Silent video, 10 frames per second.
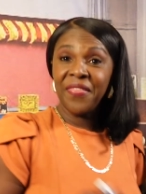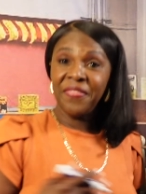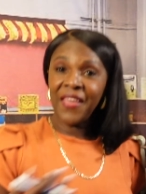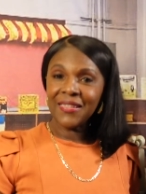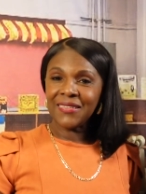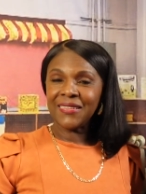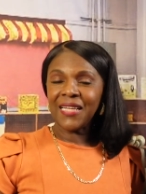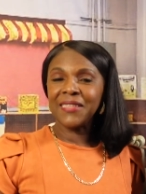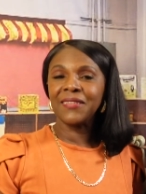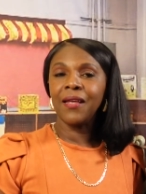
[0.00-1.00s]
This
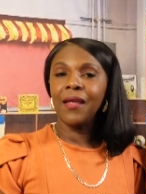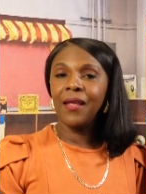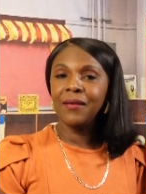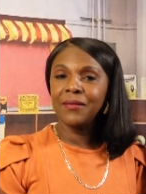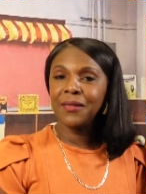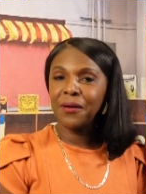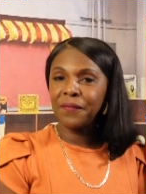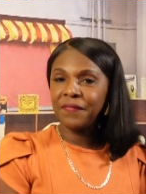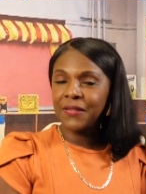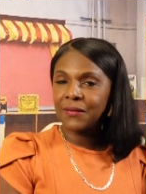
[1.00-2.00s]
is the end
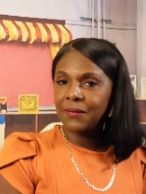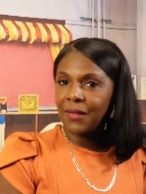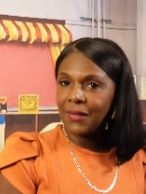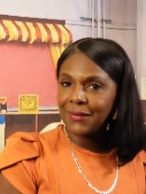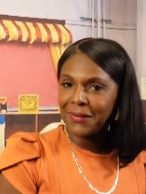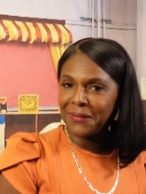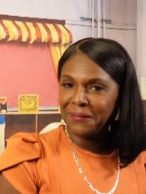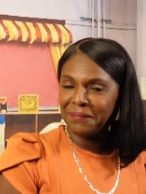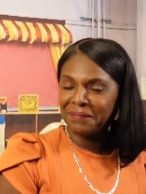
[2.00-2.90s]
of this lesson.